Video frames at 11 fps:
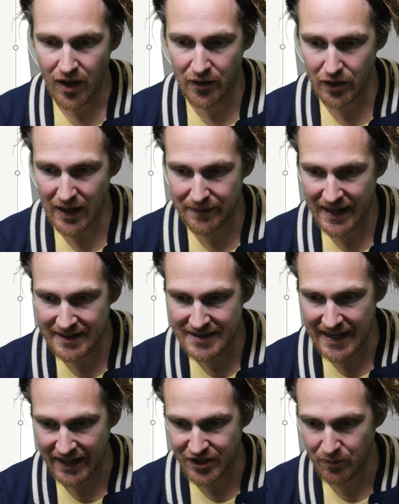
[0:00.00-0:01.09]
On the left-hand
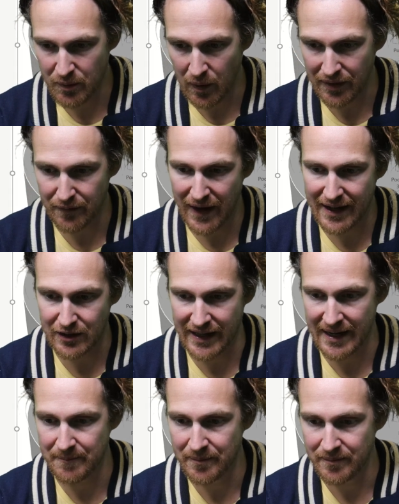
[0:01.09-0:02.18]
section, we want the file
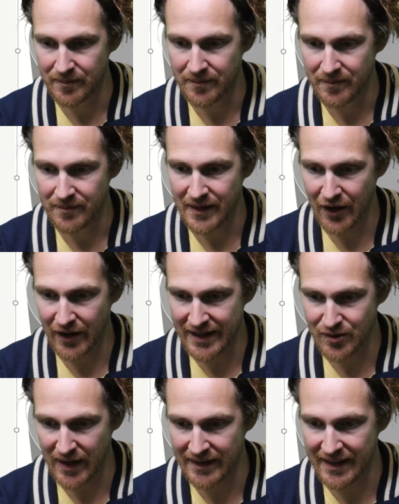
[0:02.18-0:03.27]
name. There it
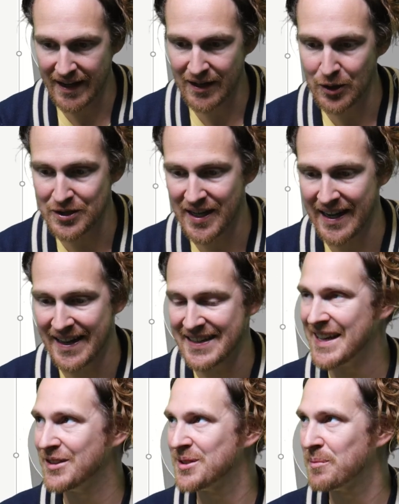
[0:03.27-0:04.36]
is right there. It looks like an
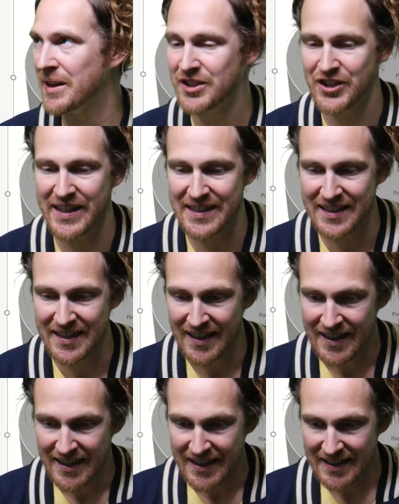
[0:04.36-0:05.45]
Excel spreadsheet.
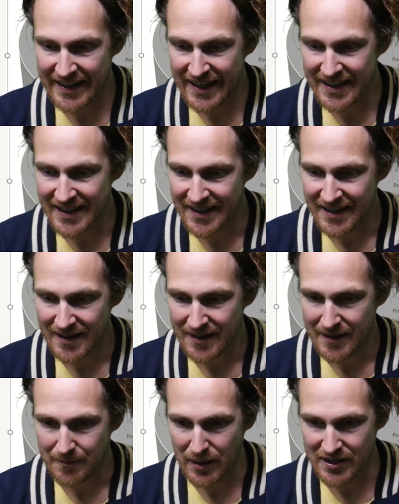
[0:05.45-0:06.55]
Click it,
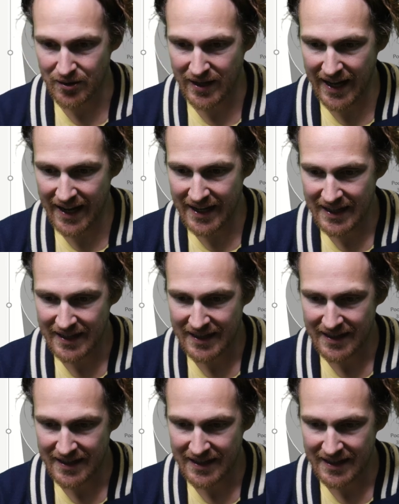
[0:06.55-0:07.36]
press OK.